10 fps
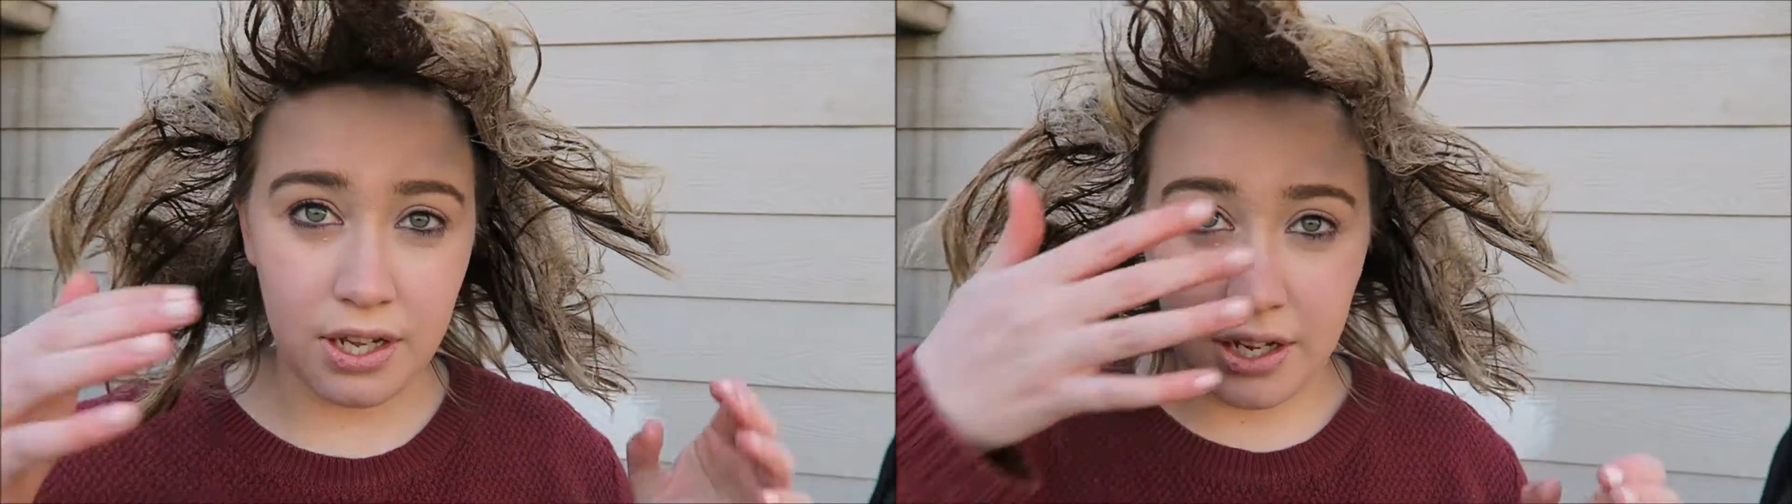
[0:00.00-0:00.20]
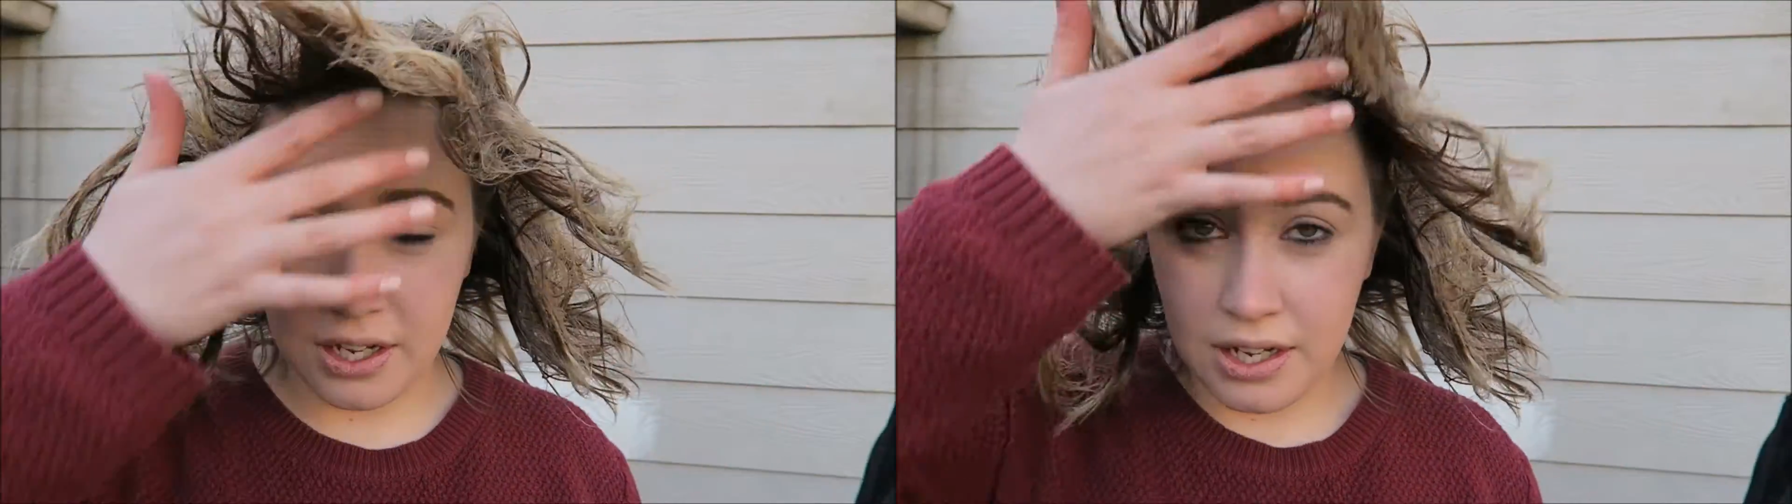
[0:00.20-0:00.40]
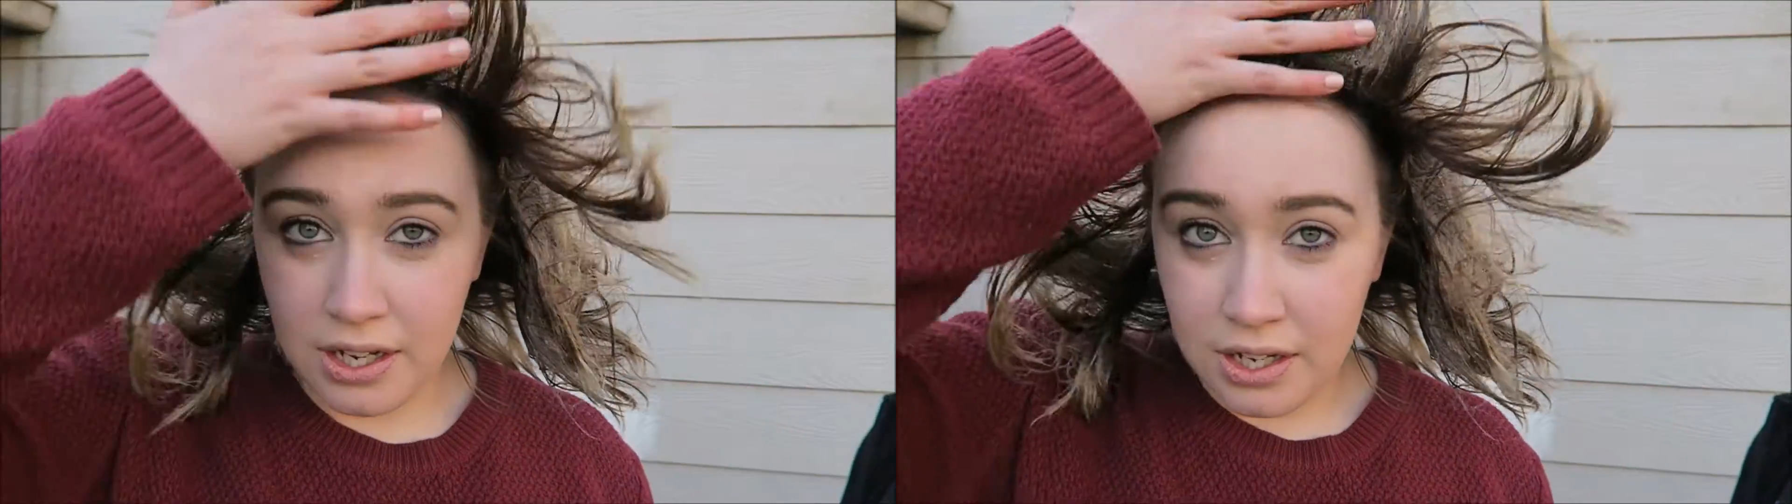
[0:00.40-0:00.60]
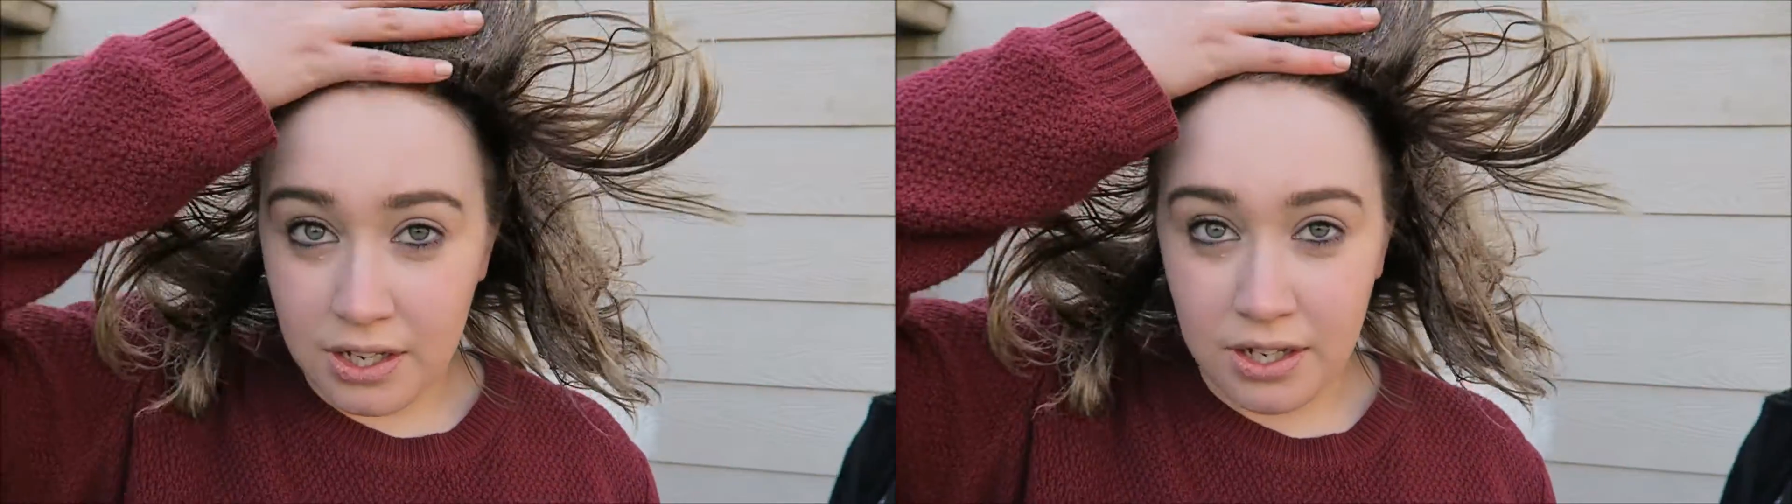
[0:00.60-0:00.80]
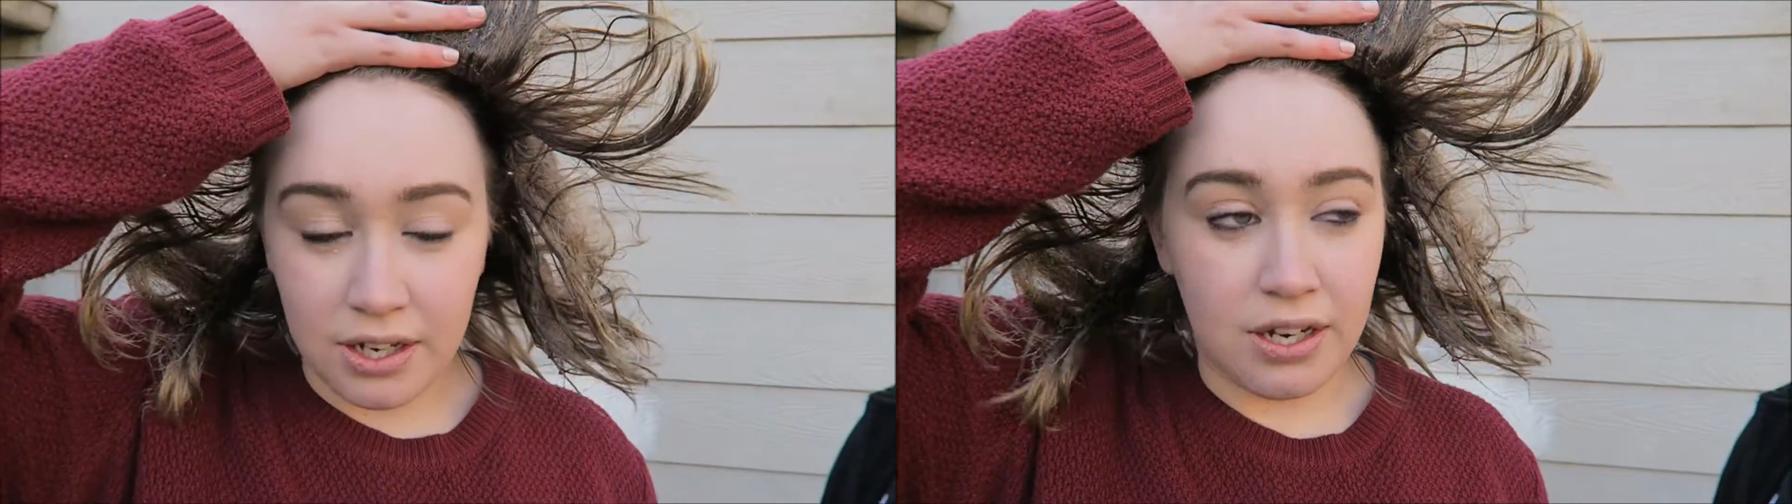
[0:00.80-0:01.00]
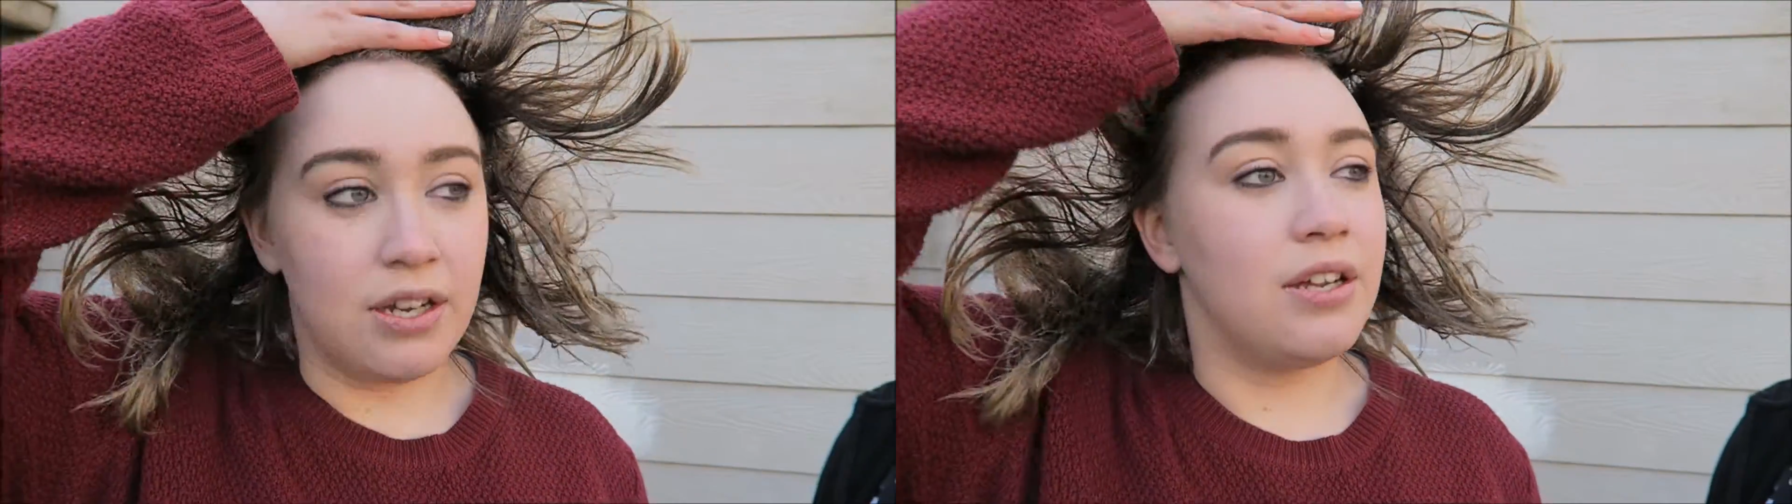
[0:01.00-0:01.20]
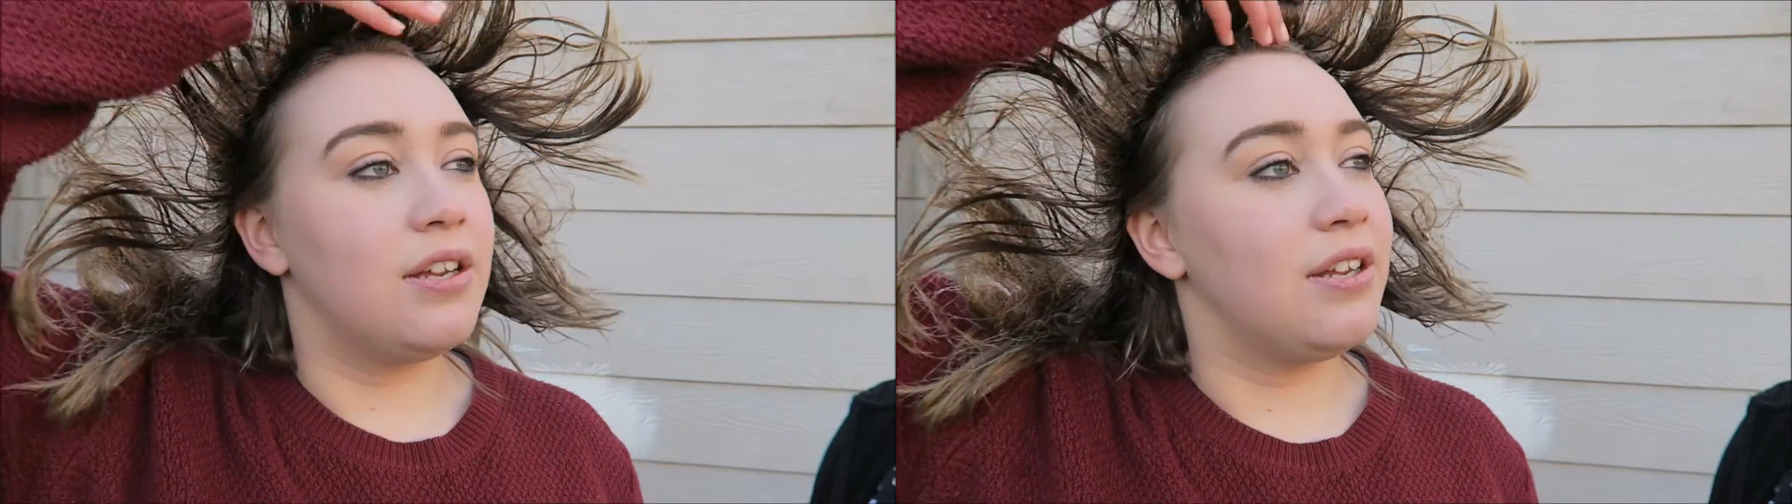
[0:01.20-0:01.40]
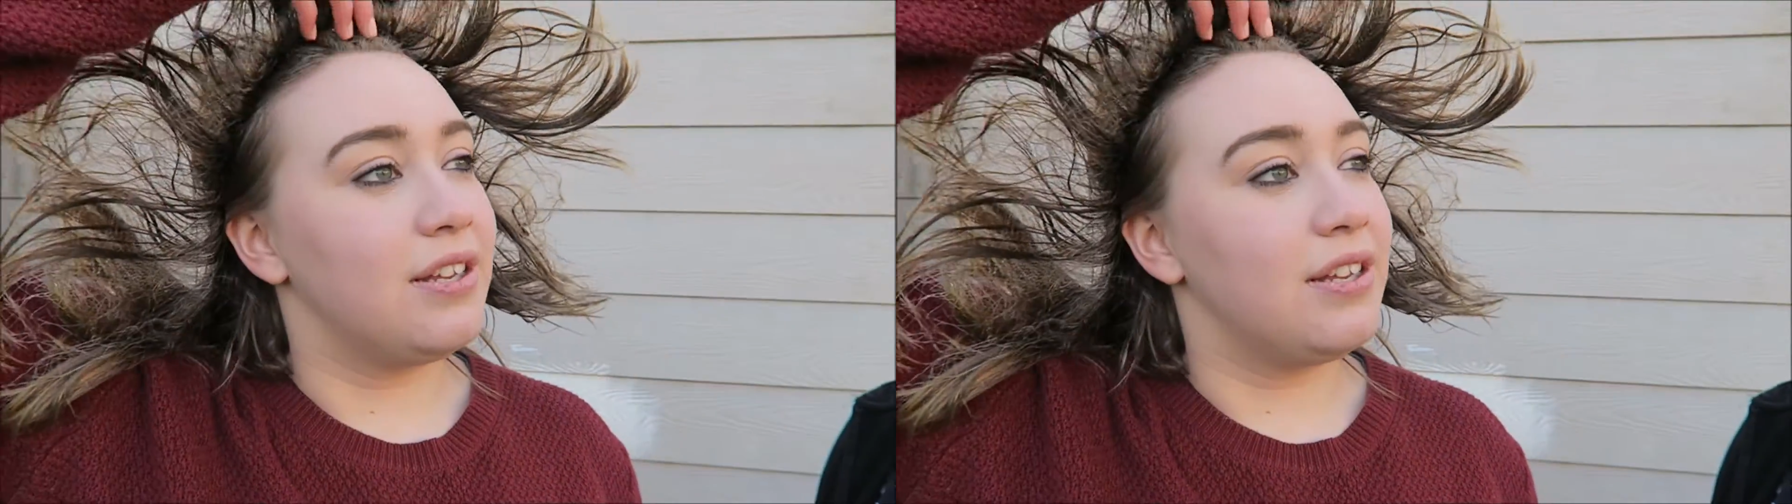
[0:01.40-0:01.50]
I reckon you can go out to town in